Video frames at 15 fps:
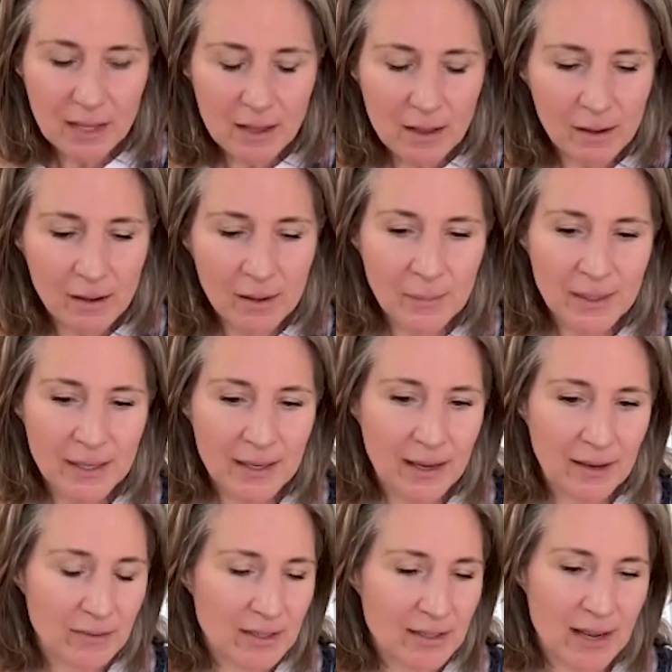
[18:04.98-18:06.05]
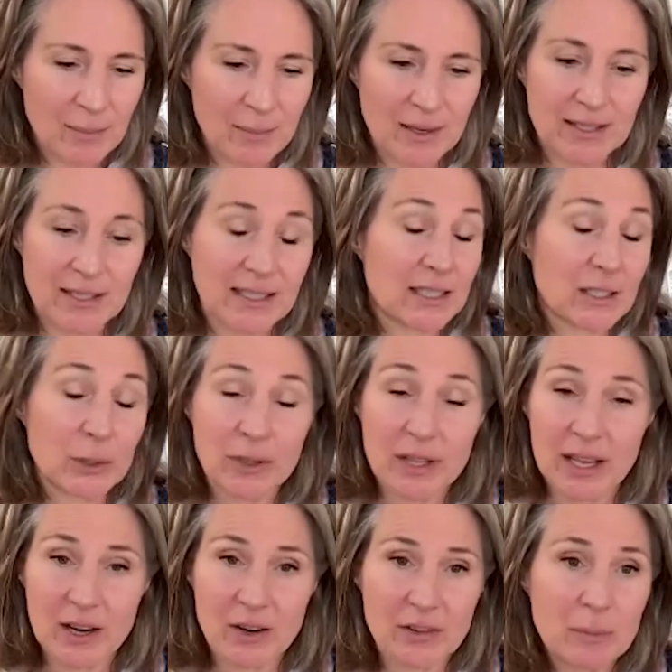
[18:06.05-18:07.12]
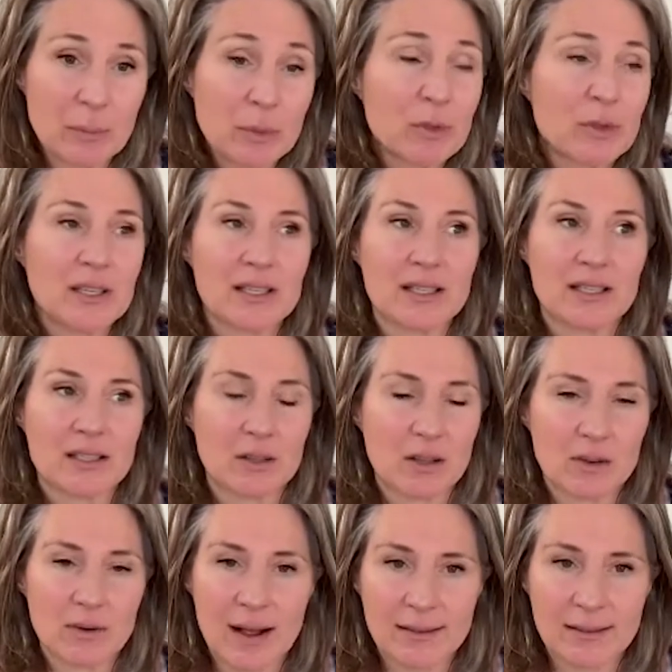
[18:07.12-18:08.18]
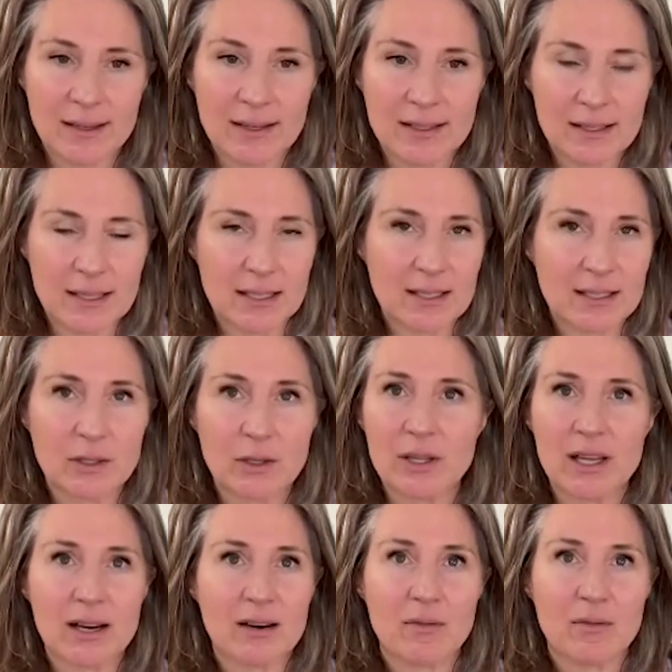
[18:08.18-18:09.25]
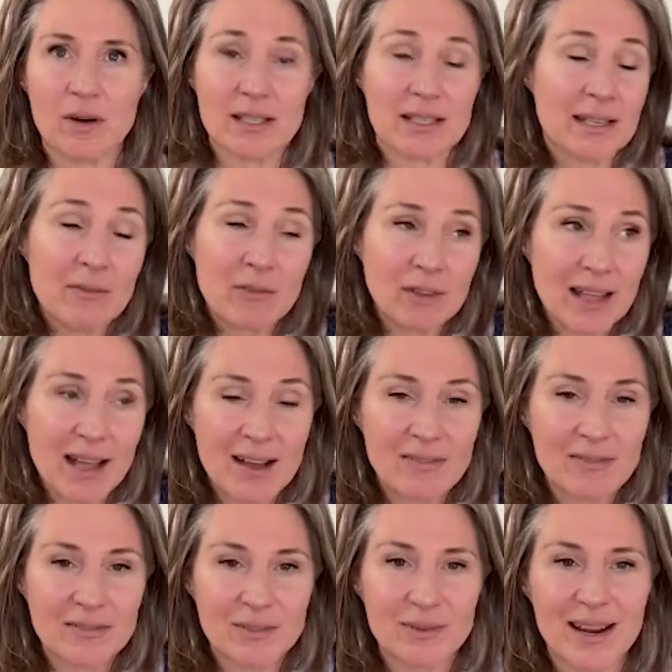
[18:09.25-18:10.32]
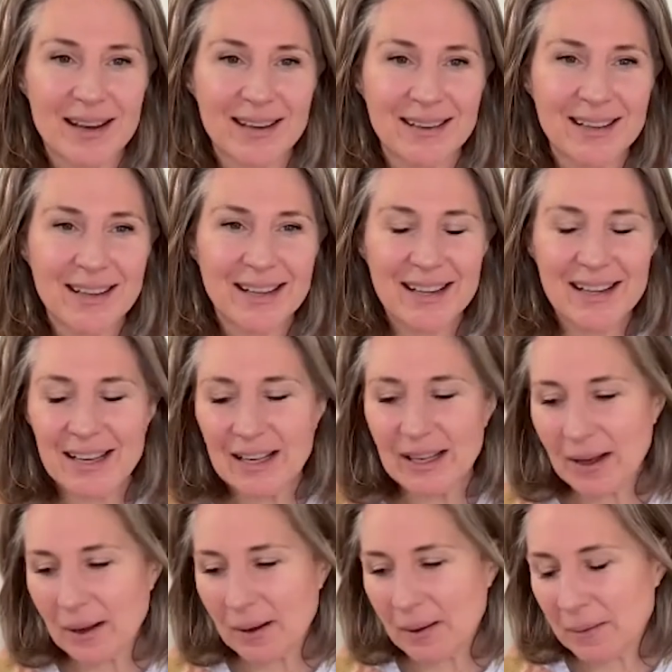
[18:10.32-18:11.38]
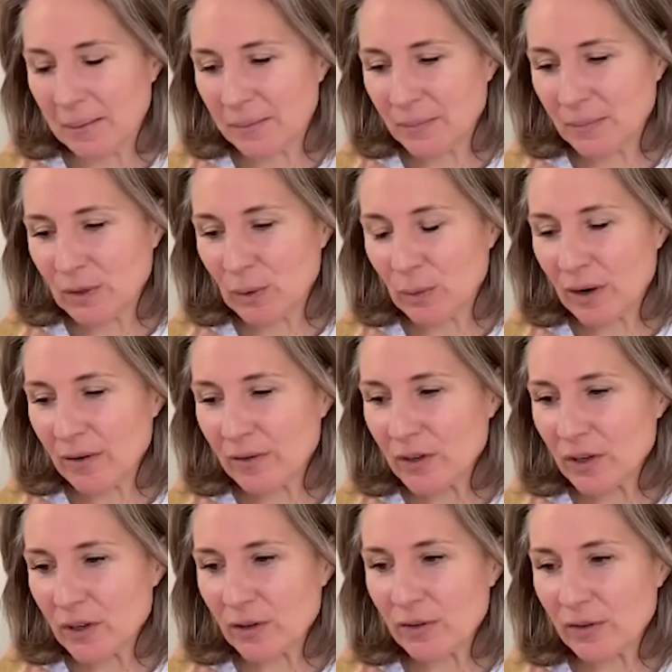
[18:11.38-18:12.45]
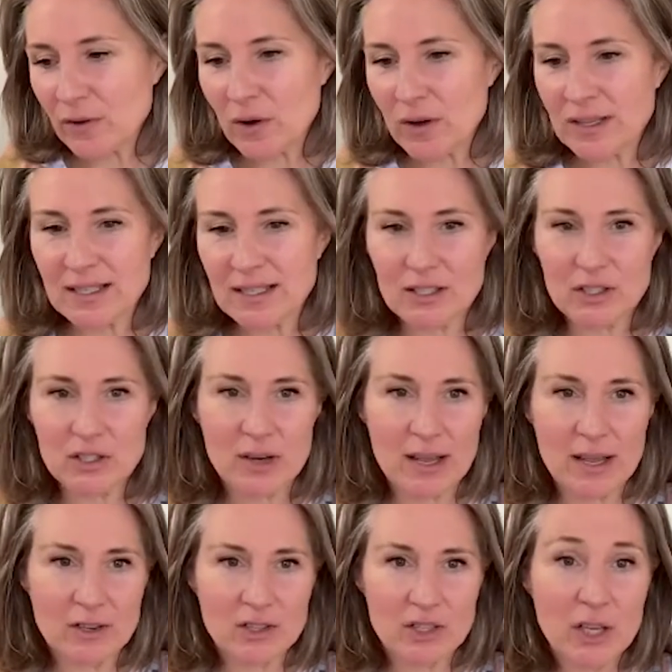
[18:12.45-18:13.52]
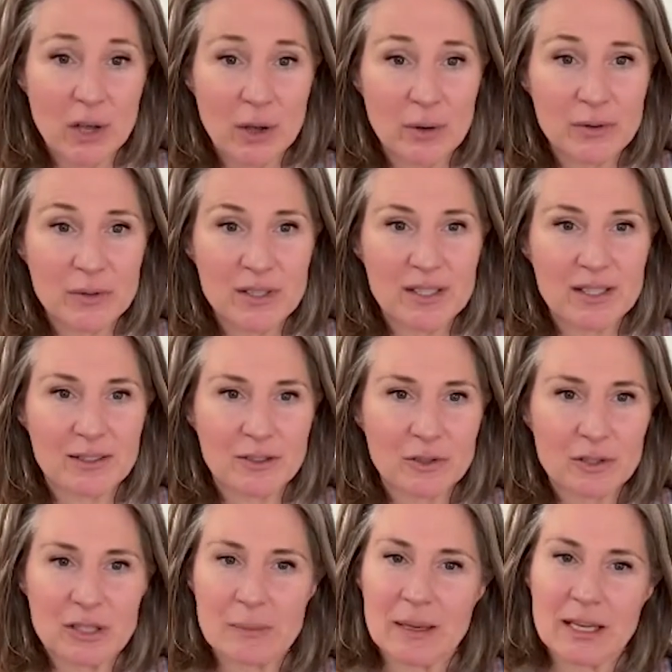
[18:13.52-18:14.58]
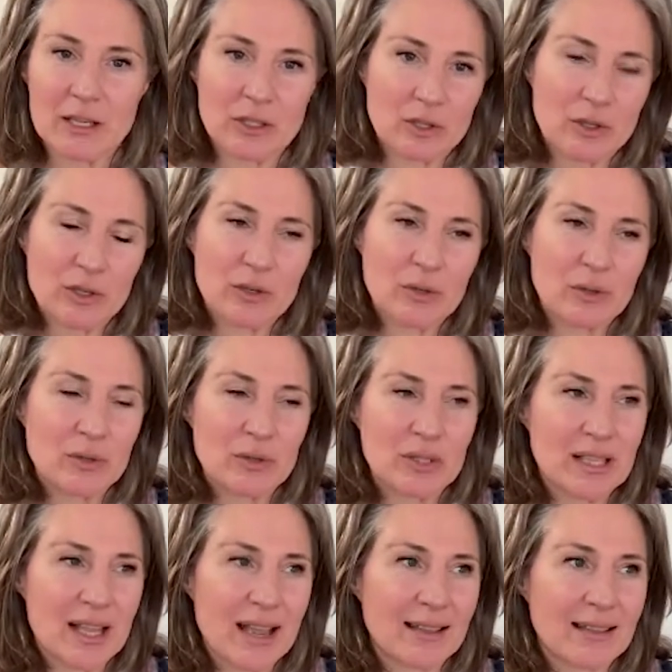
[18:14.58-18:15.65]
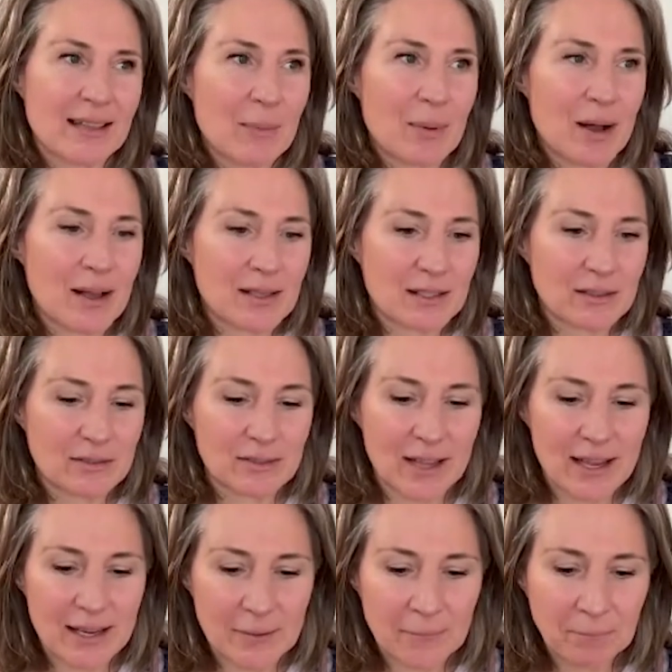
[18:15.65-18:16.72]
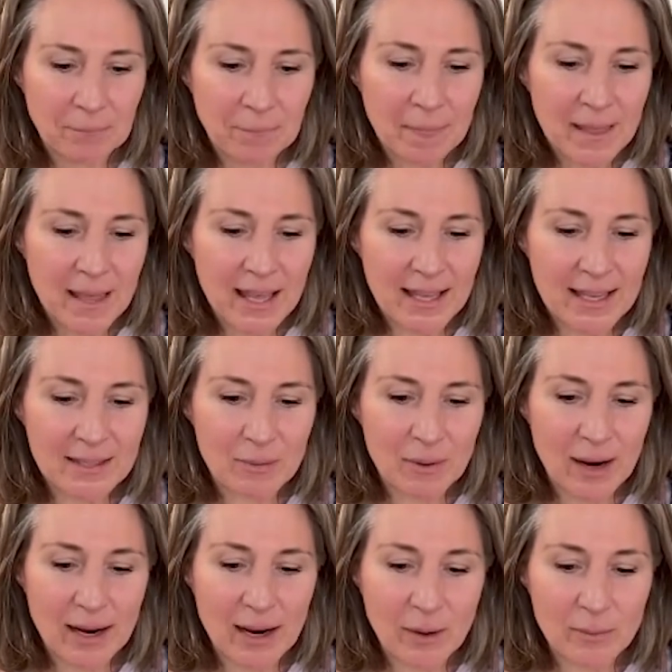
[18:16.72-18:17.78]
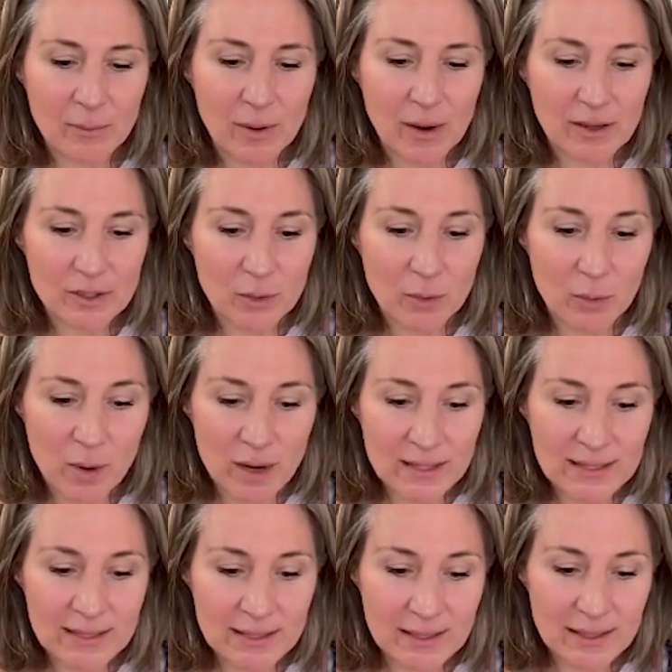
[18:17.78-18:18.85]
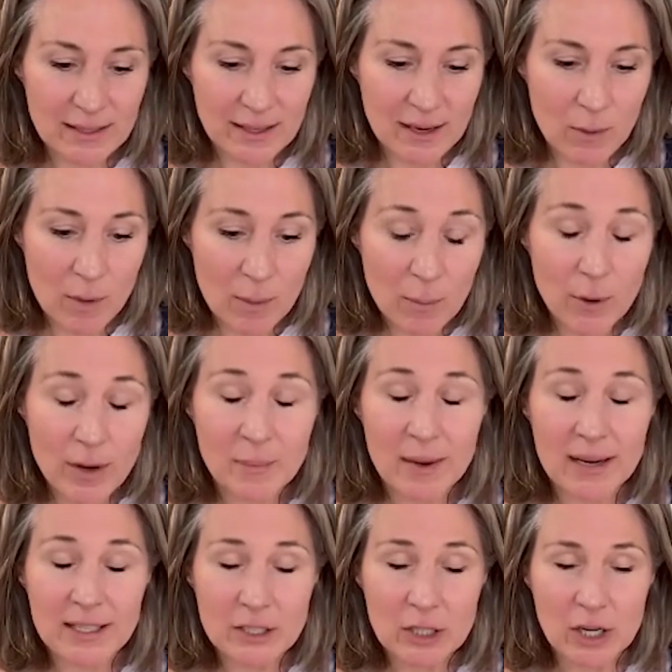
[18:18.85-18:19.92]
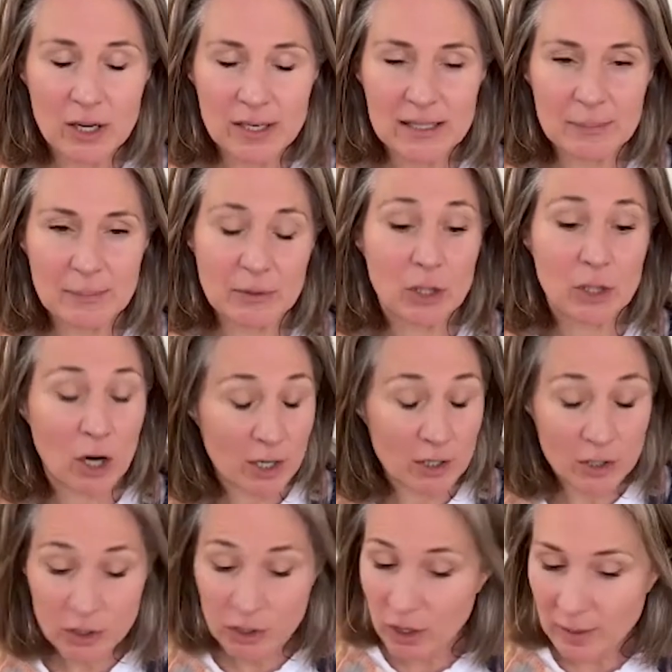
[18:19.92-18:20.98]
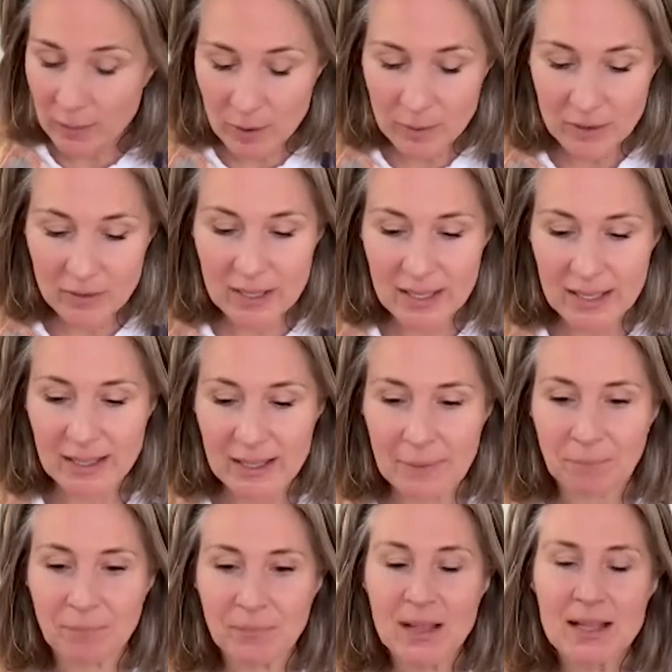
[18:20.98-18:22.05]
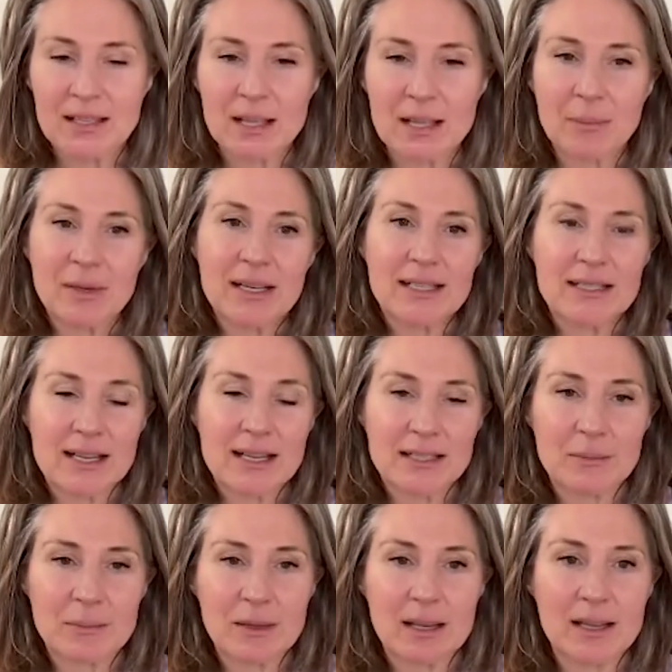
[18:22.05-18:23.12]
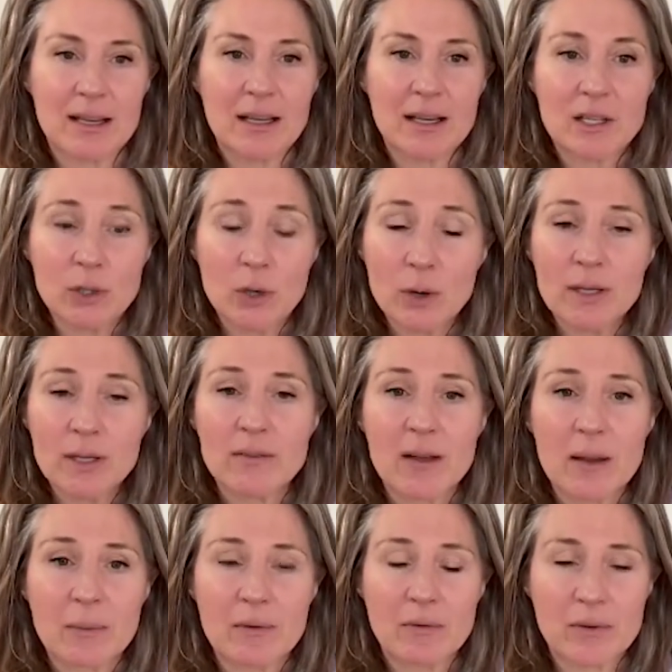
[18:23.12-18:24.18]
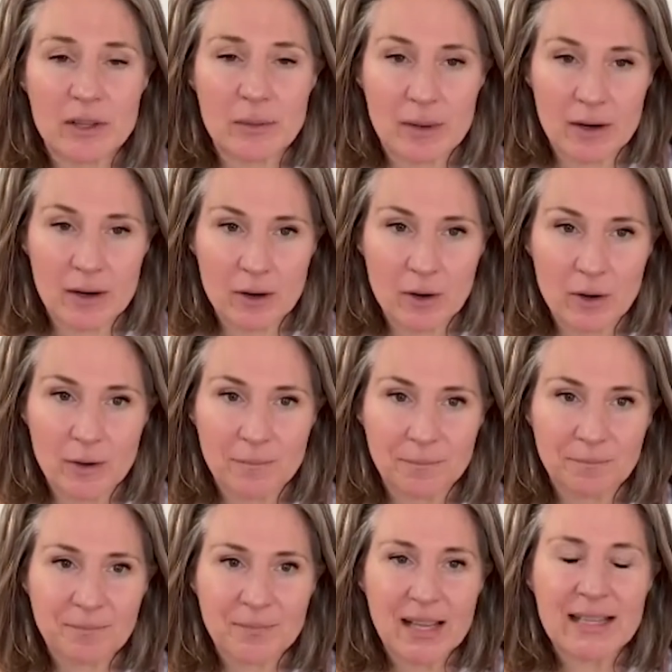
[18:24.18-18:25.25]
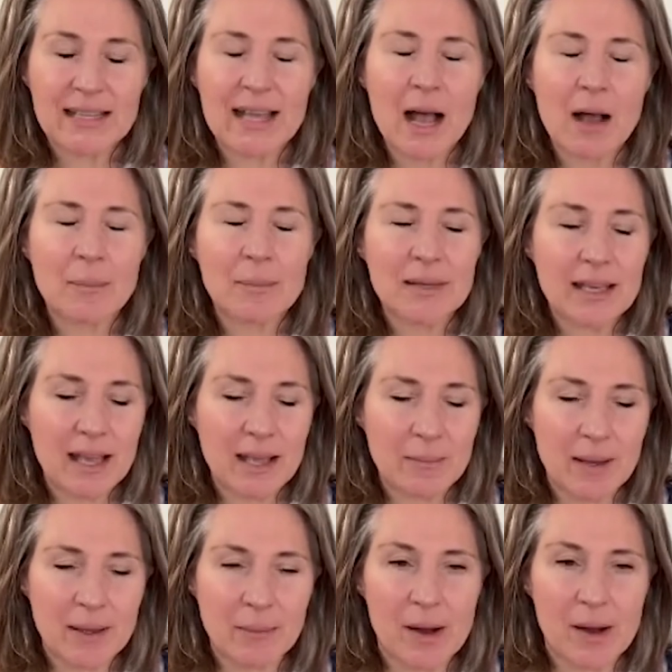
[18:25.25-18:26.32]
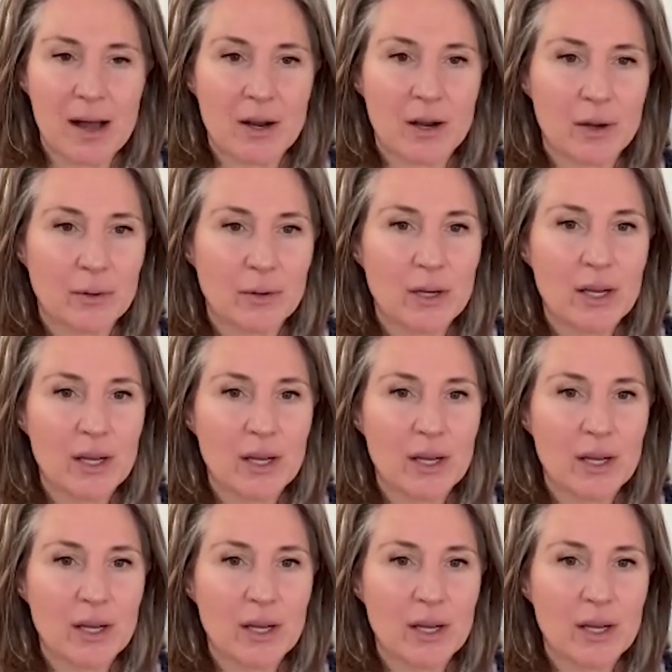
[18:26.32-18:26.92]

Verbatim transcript: um, and every day because it's still there. The beauty is still around us and it's still there for us. It never left, right? Um, you know, wherever your focus is, your energy goes. So just making sure you, you stay in that positive light. And I, so one, at one point in my darkest, dark, dark moment of healing, somebody said to me, don't give up before the miracle. And that became my motto.